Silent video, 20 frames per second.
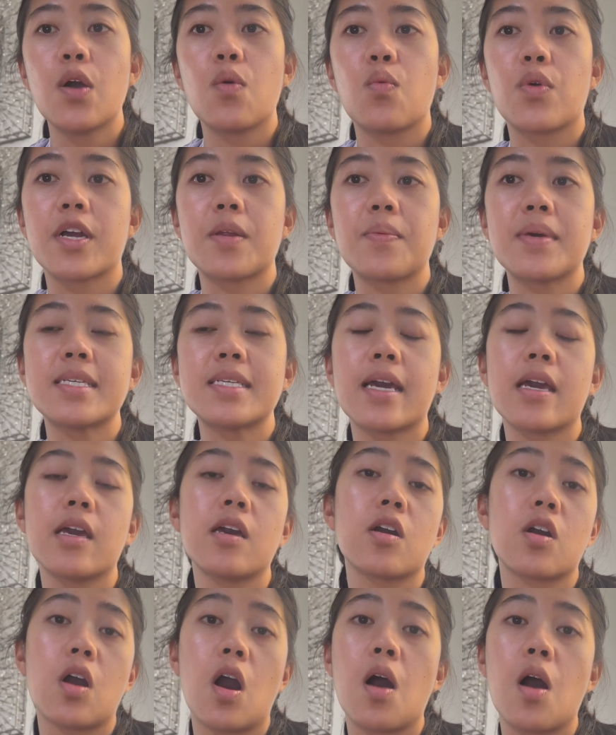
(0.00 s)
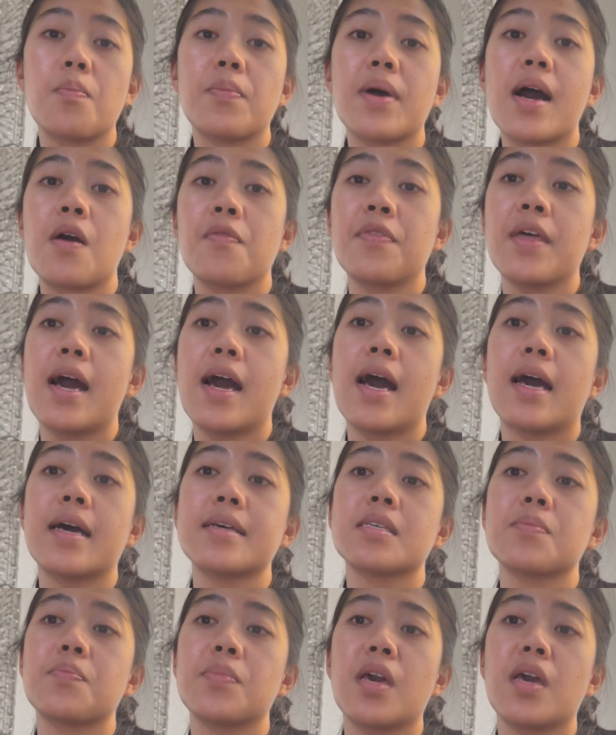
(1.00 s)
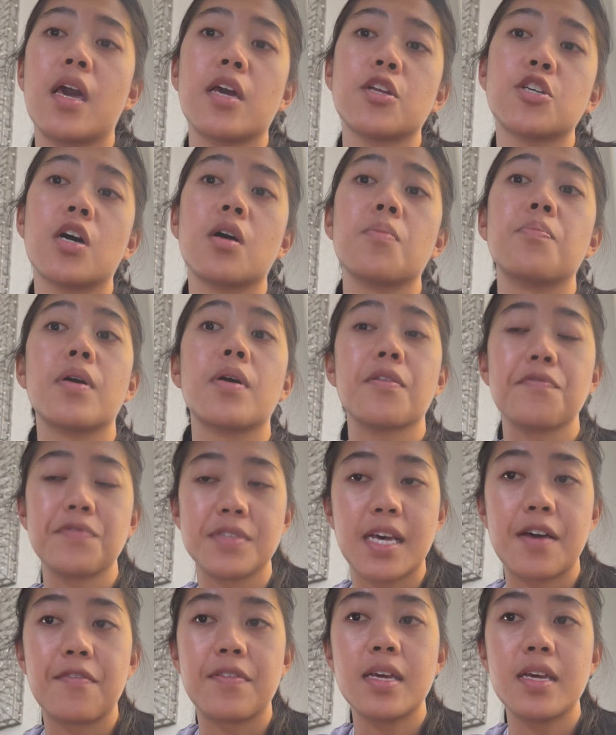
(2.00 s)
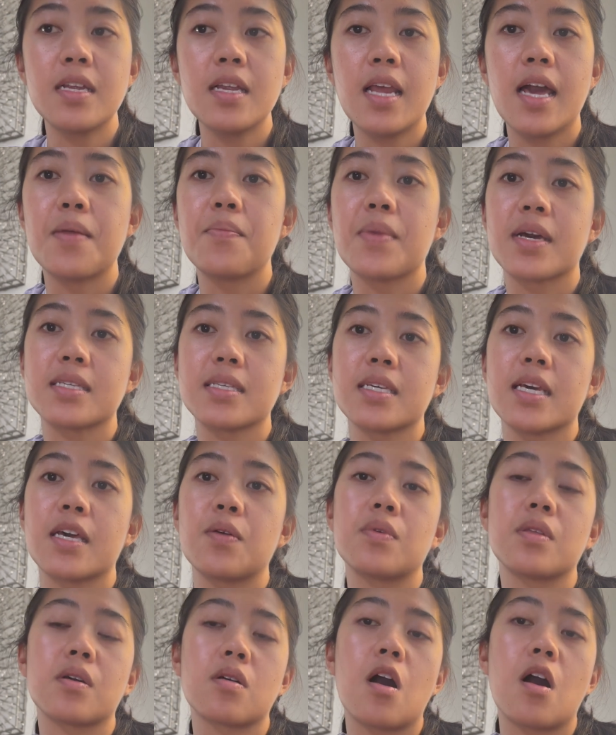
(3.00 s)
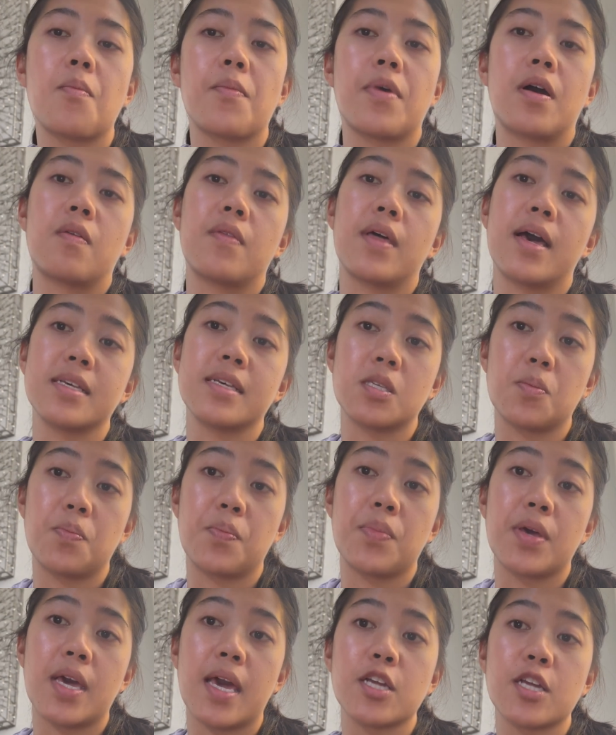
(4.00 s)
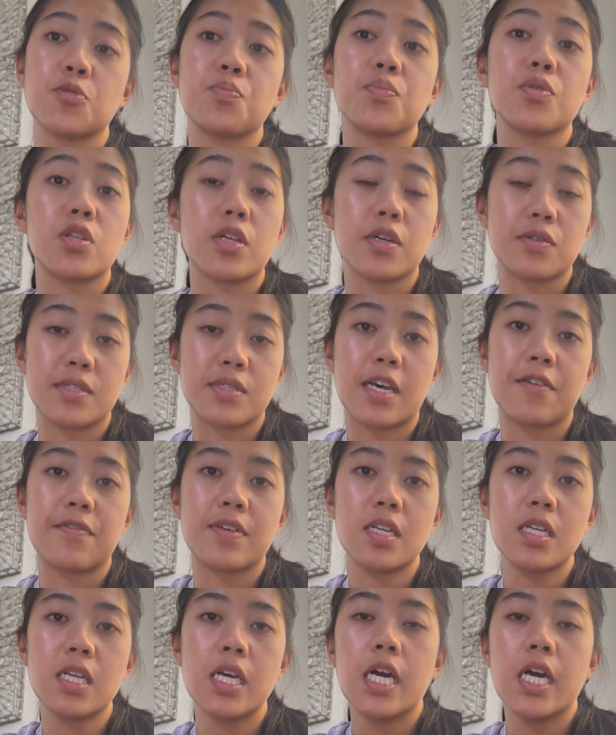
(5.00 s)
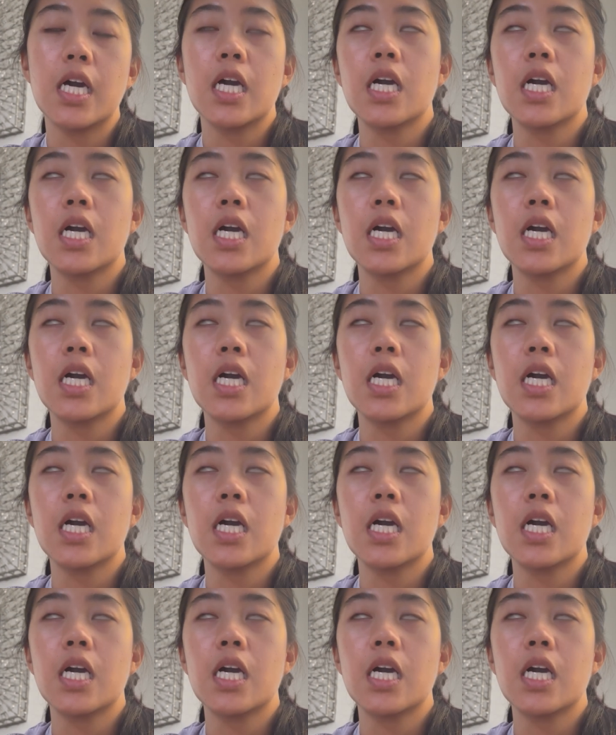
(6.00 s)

We're going to be taking a compound that has a pH above 7 and mixing it with a compound that has a pH below 7.